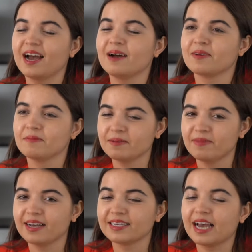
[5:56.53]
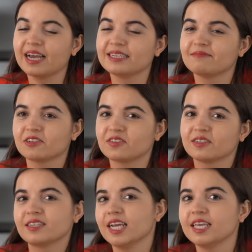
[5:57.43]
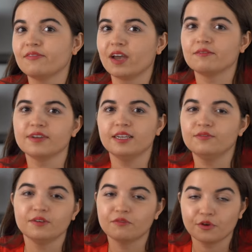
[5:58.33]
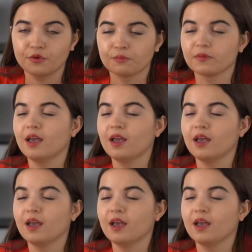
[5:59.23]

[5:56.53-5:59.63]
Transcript: I'm coming back. I'll just check if I have anything for you.